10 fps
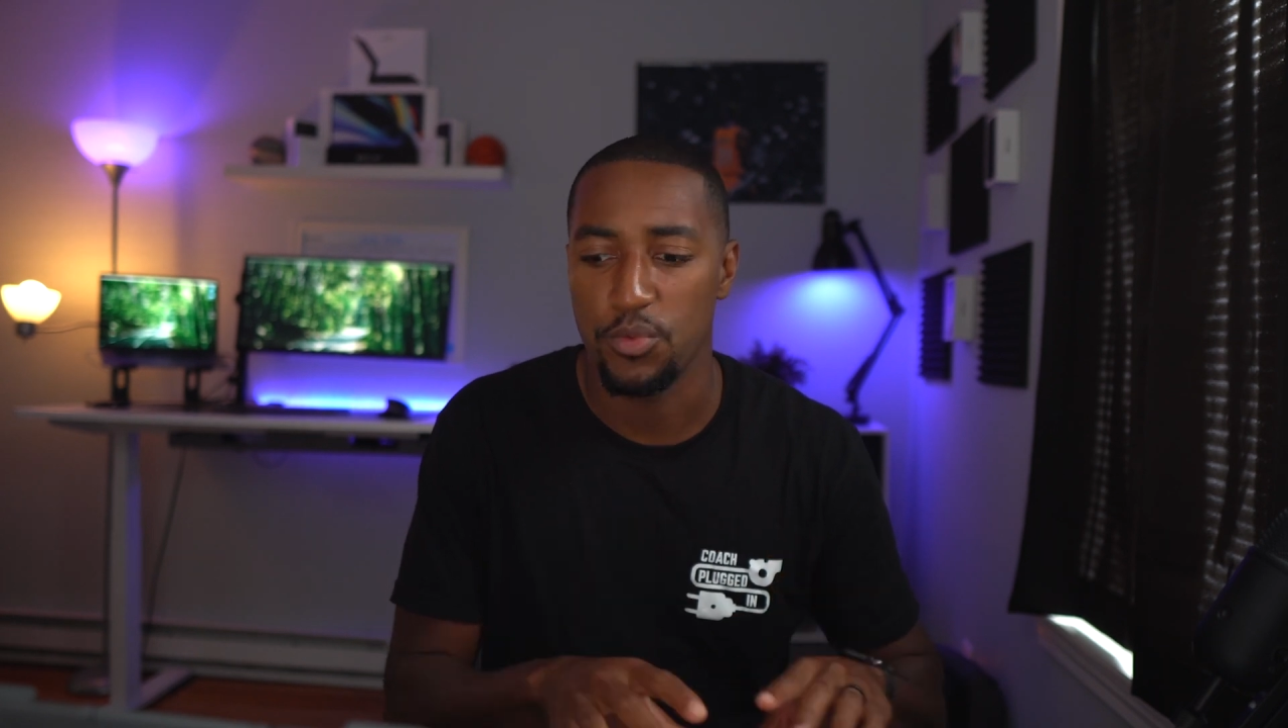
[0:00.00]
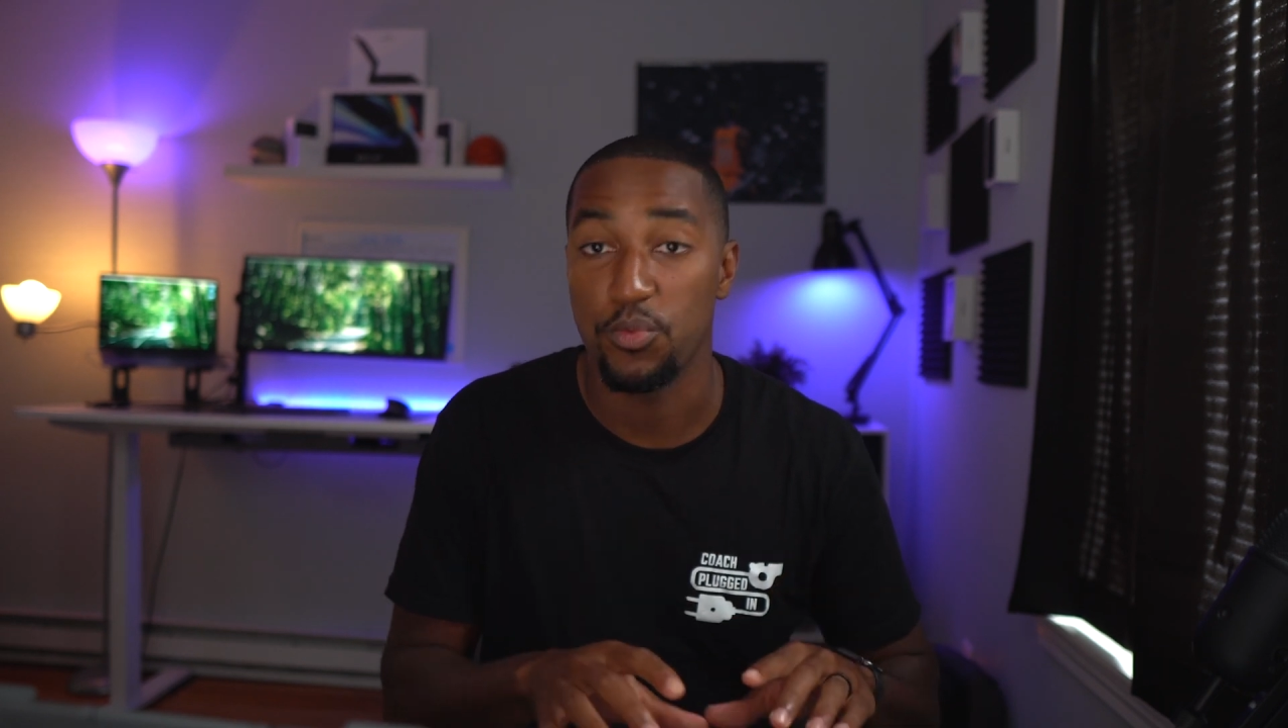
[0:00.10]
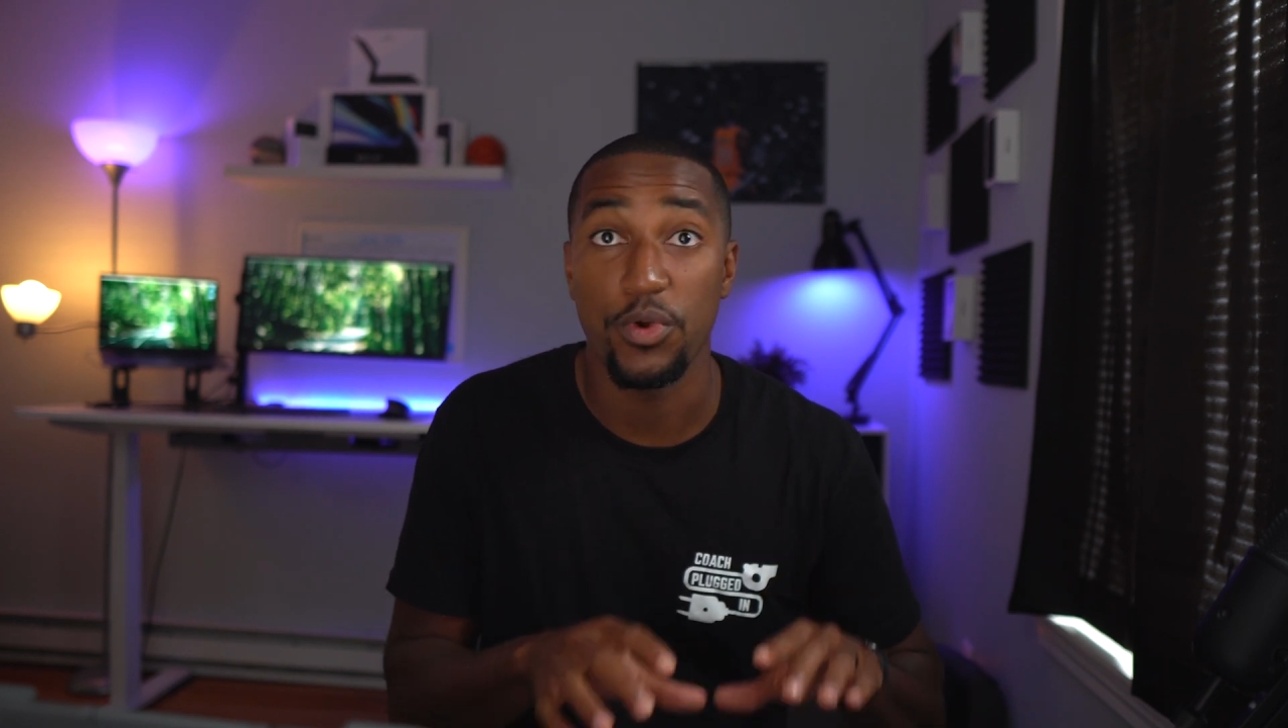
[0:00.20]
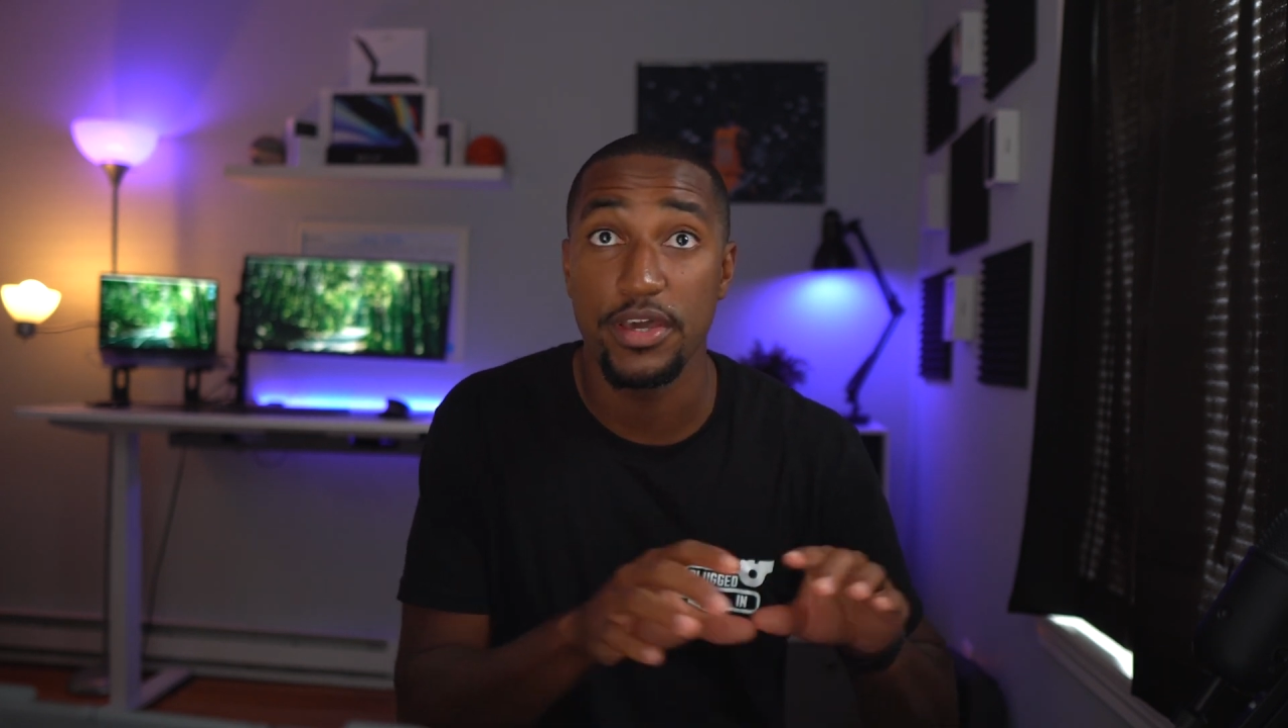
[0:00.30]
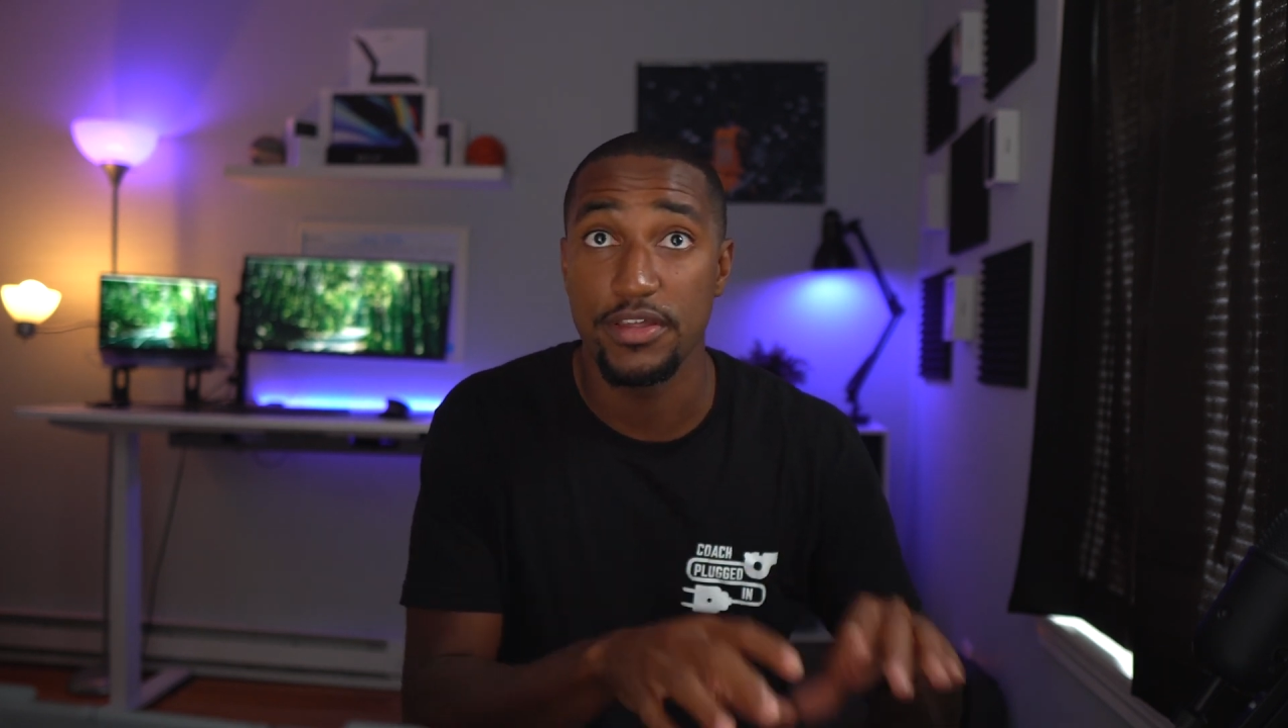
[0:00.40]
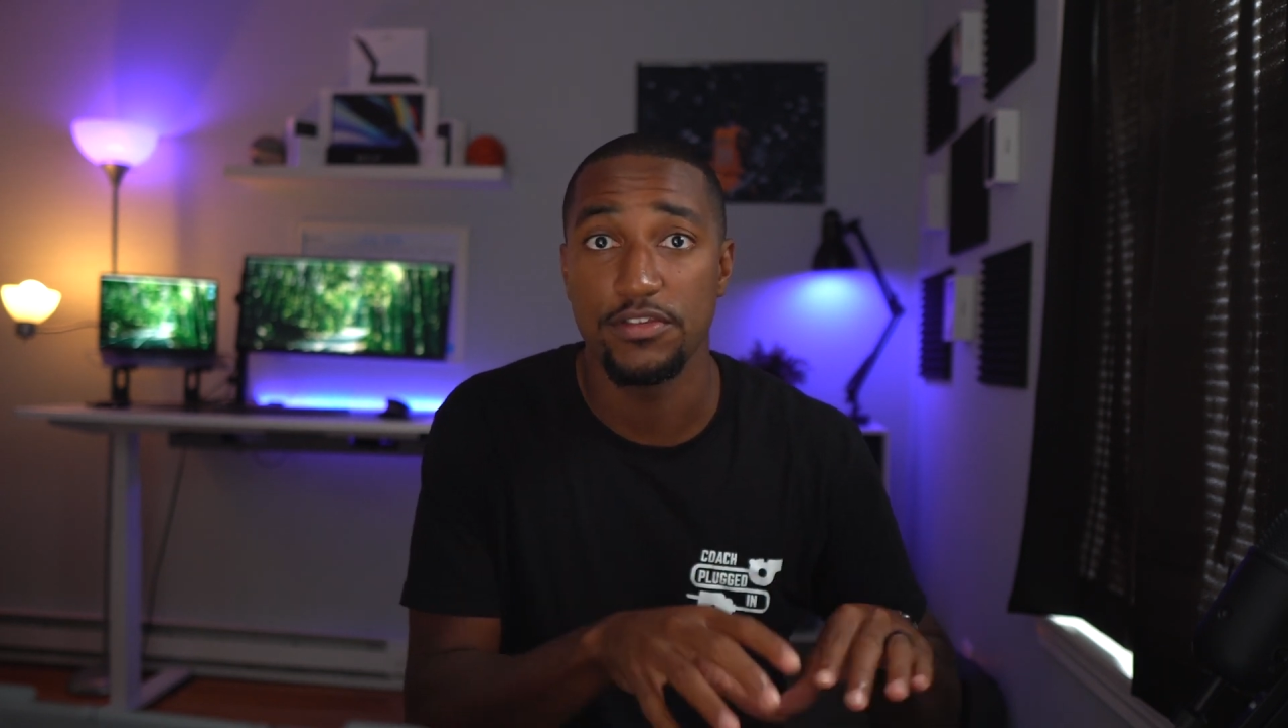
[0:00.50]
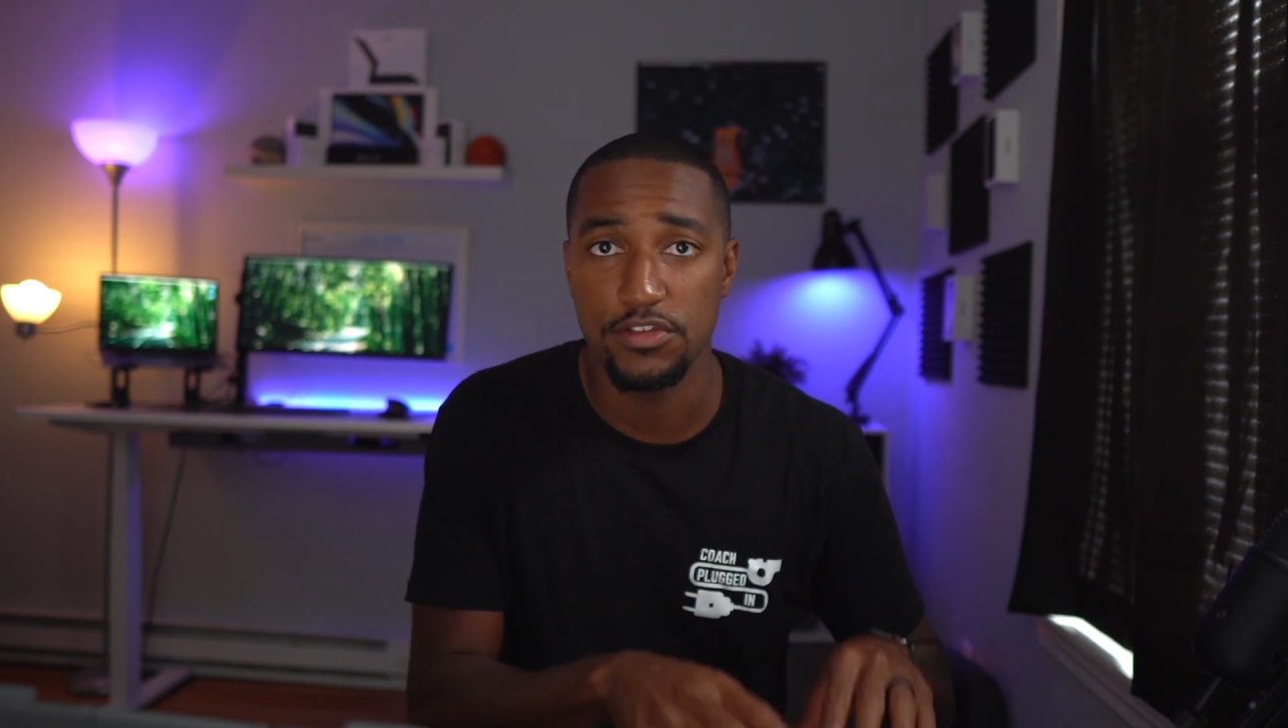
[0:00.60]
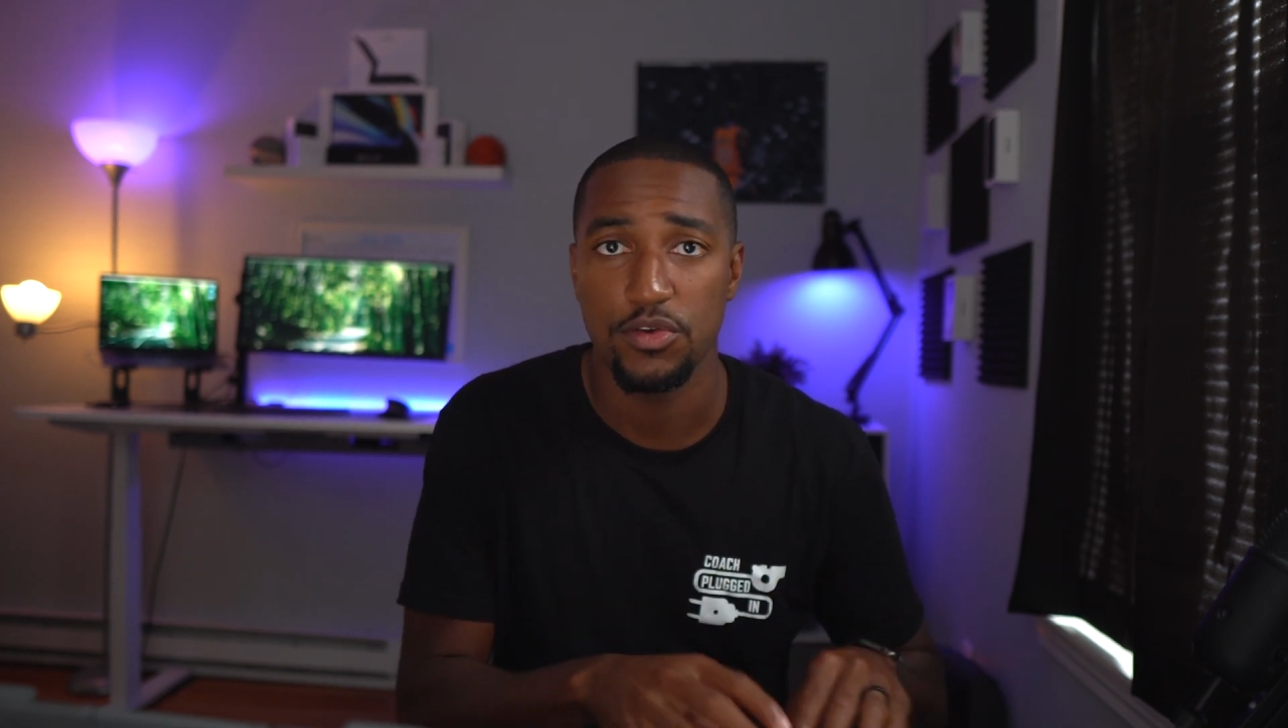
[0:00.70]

wins